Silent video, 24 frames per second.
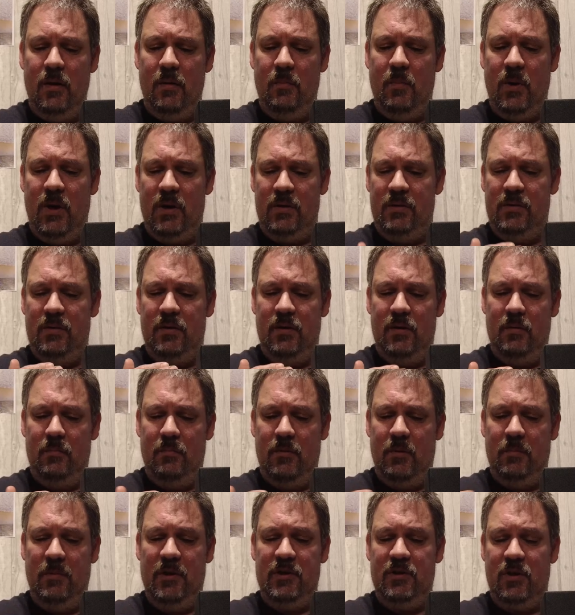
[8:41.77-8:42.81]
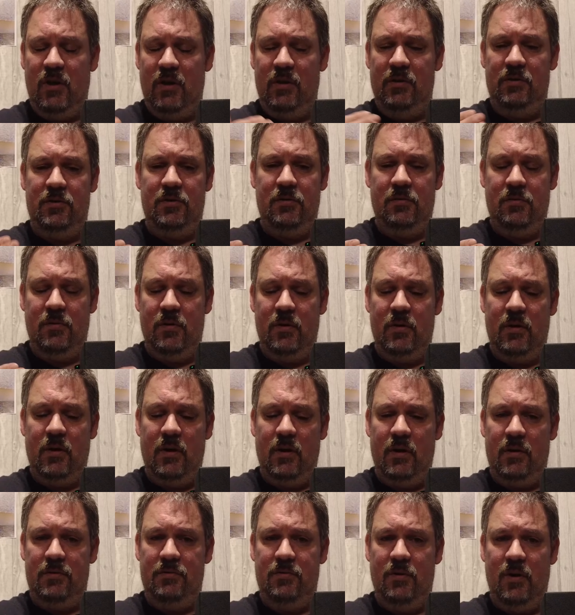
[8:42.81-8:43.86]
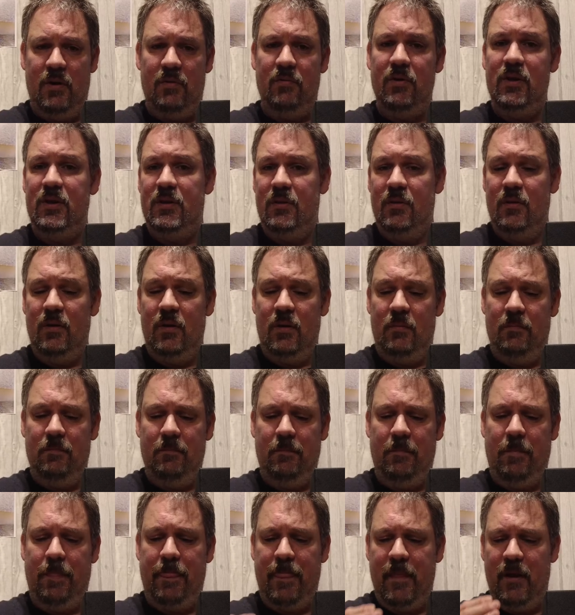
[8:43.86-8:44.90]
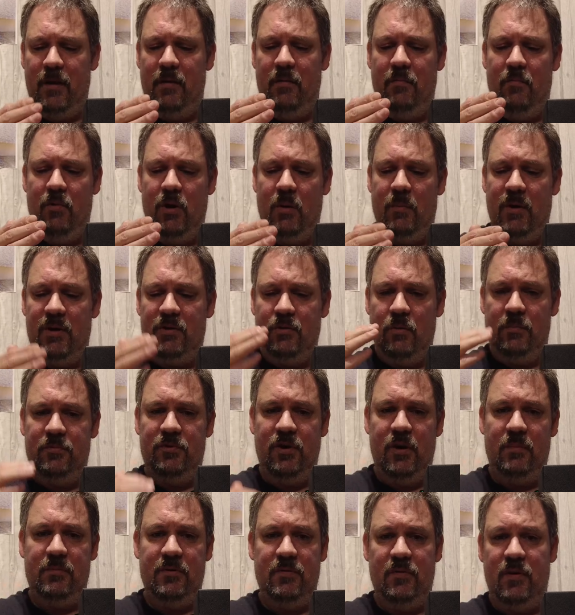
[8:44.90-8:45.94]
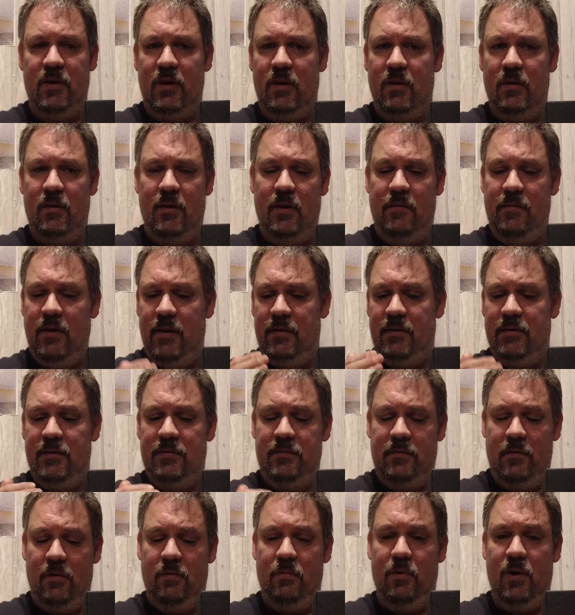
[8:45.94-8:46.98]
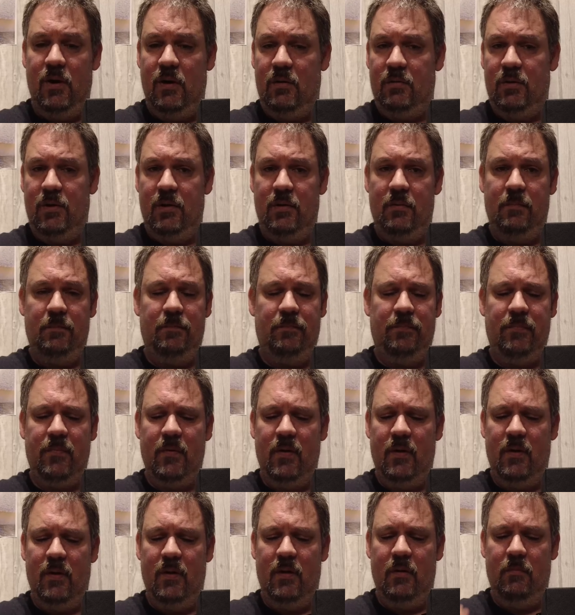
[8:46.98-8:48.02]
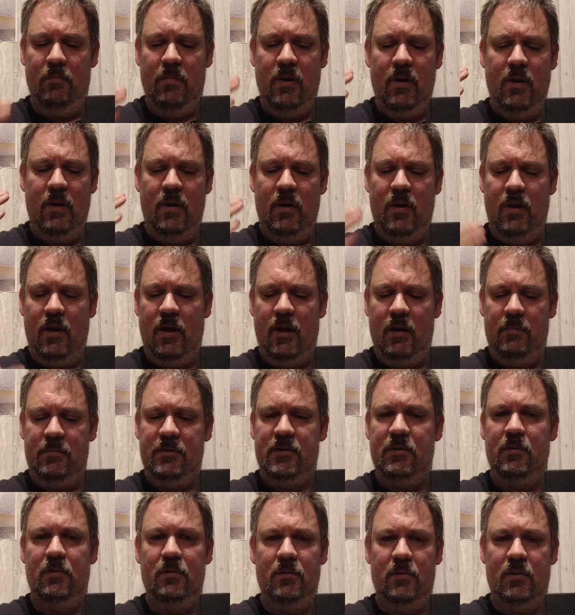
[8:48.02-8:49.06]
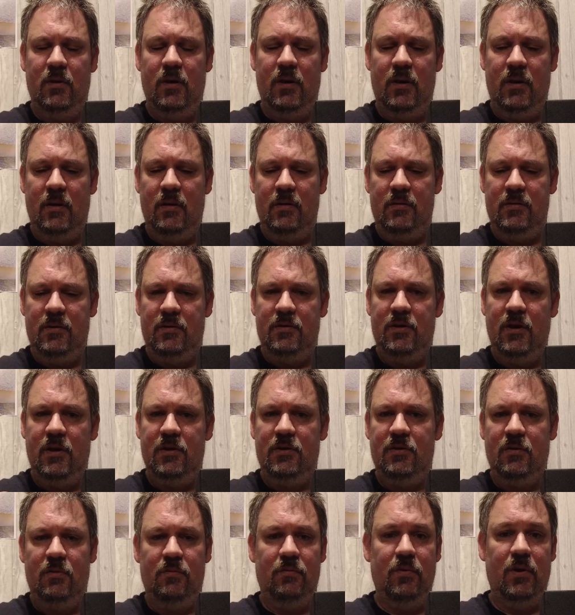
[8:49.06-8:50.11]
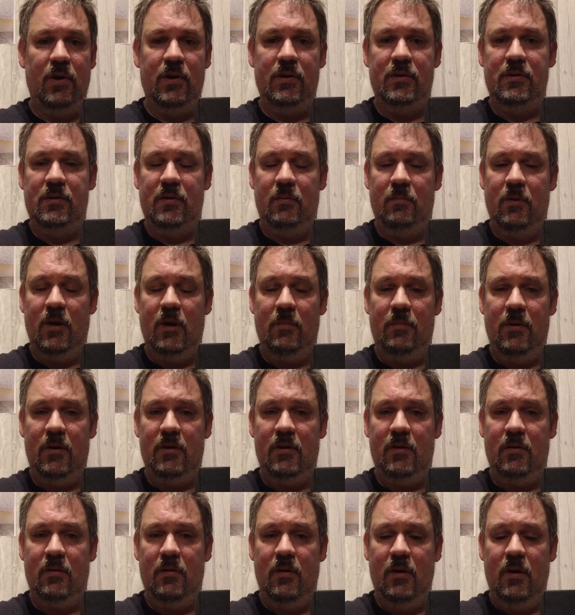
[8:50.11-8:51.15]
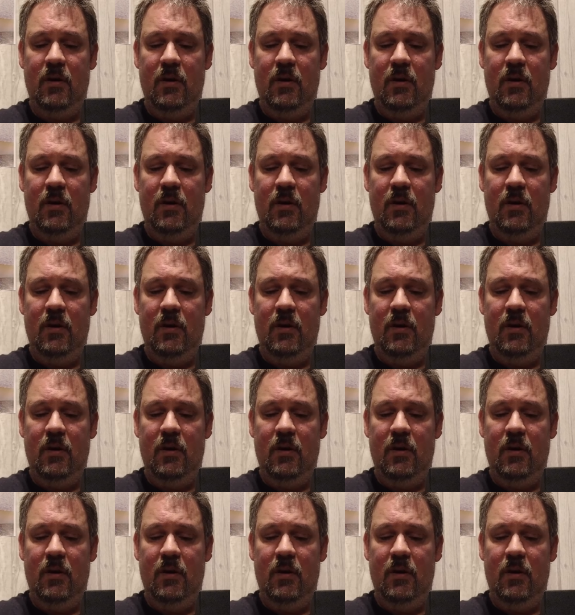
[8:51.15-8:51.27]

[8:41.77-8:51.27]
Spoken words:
But much like the Jura that I tried recently, one of my top drams of the year, and I've had this for a while now. Absolutely sensational release, in my opinion.